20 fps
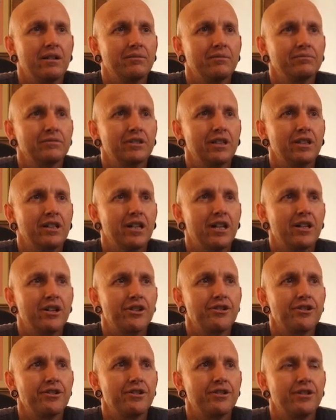
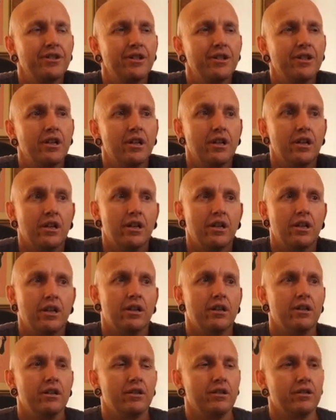concussion.
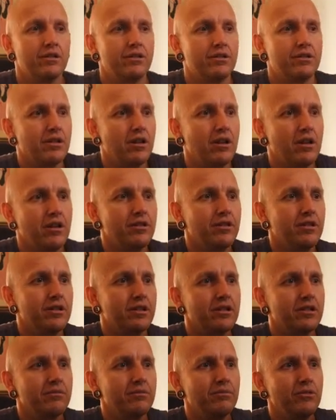So there's
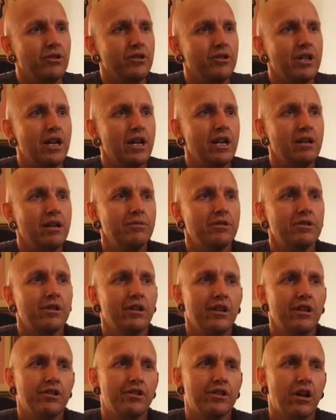some new names. I
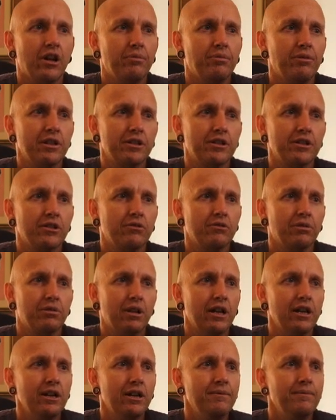know Topine's a good
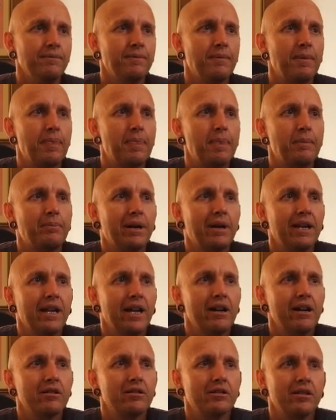player, but
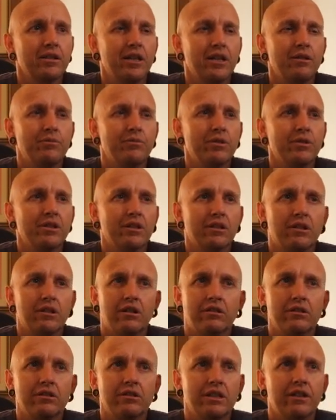Harrison, Edwards at lock,
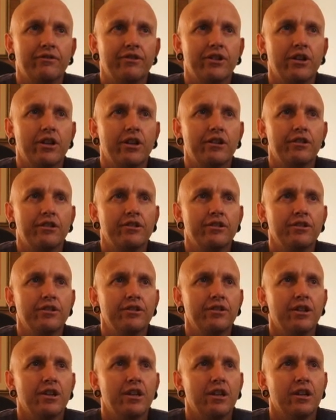never heard of the dude.
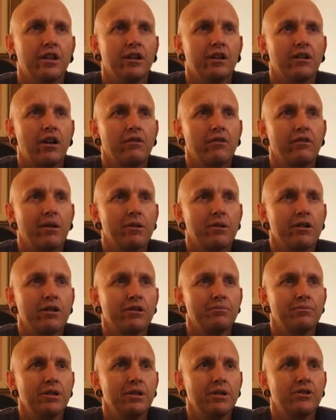All right, Rabbitohs,
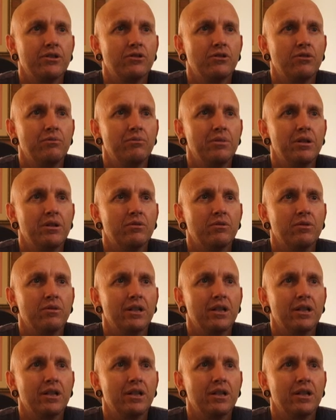Mitchell, Milne,